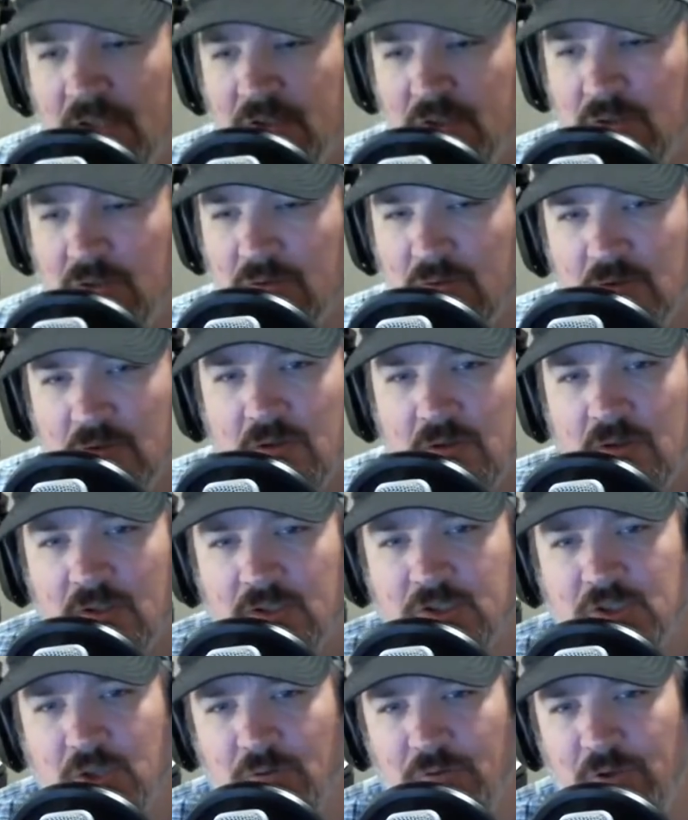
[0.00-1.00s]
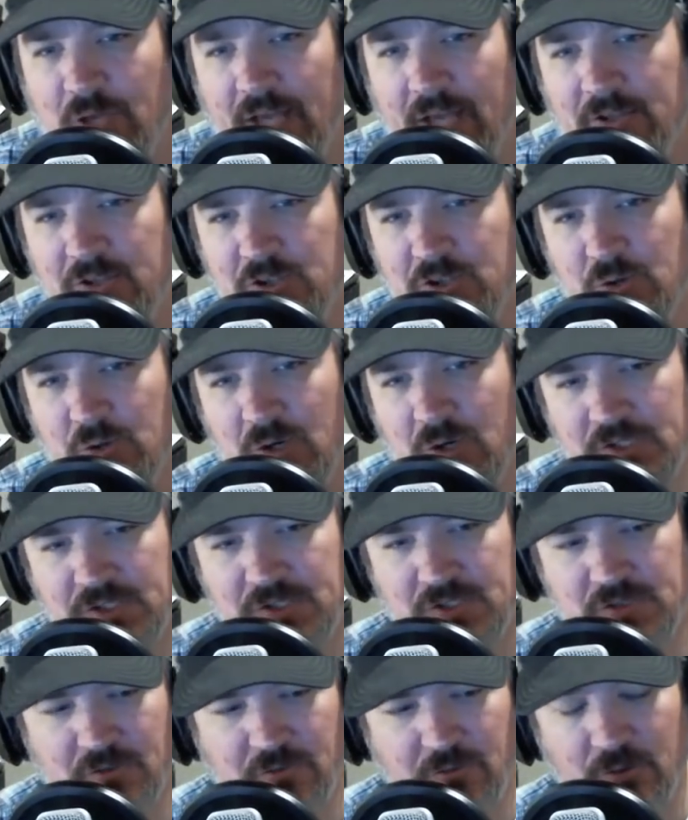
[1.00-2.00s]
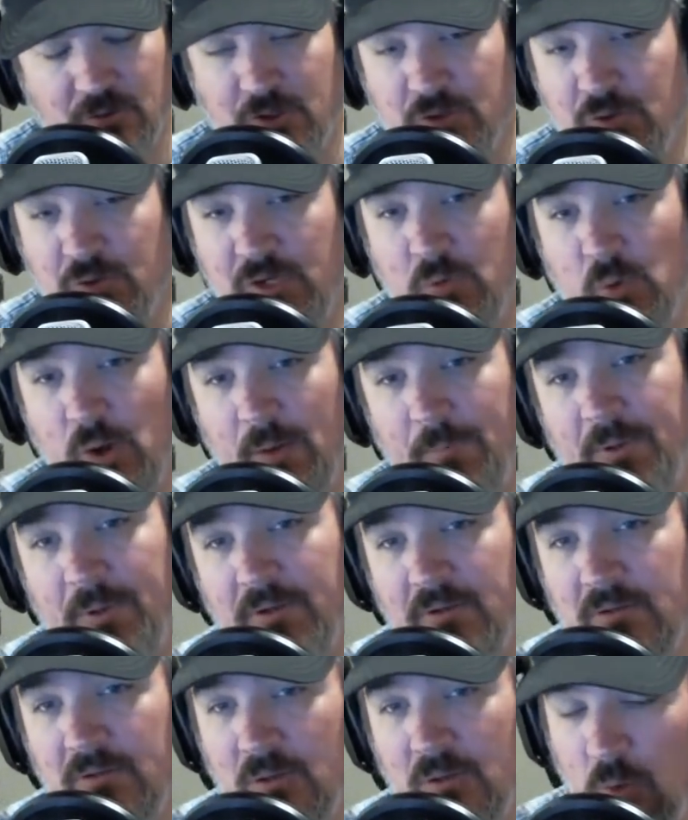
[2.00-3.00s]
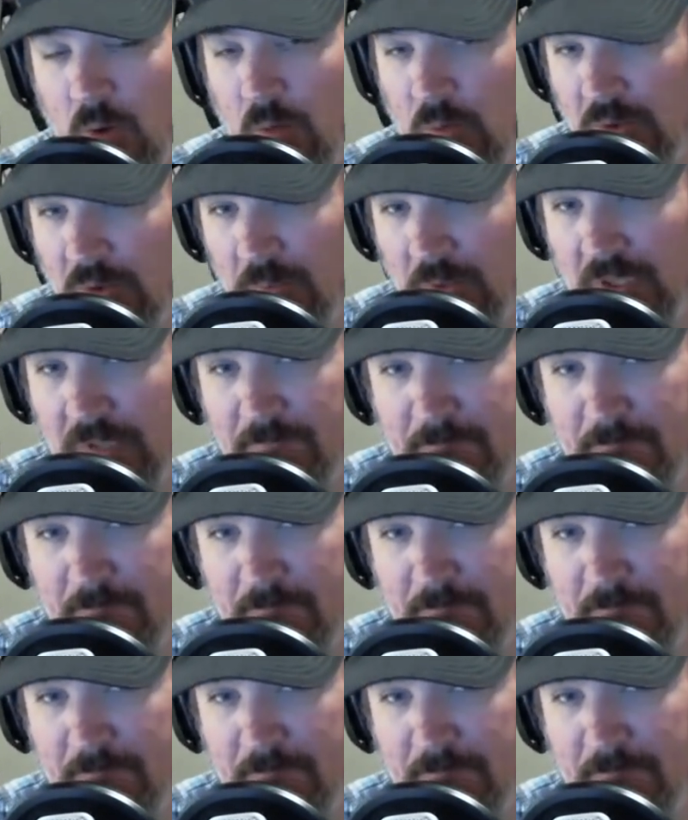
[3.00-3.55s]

me. So, if you had your choice for duty weapon, what would it be?